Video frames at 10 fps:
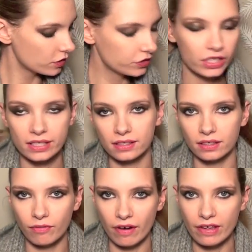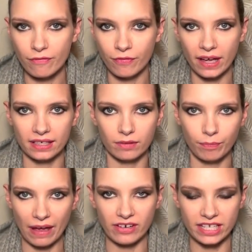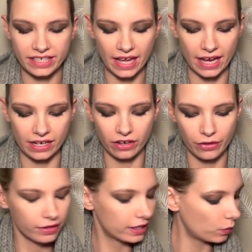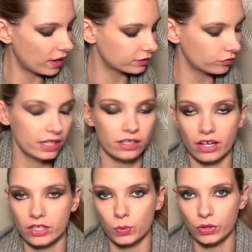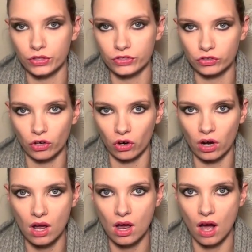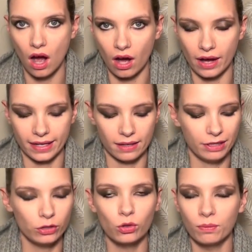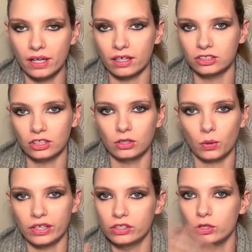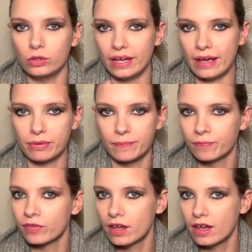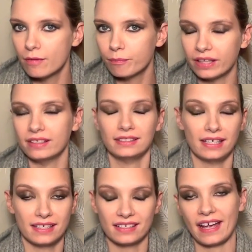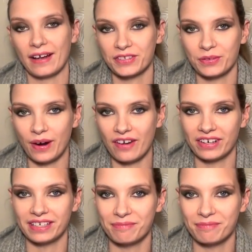So it's just a very faint berry stain, and I think it works really nice with the strong eye. I mean, normally I do quite a nude lip, but this is how to wear red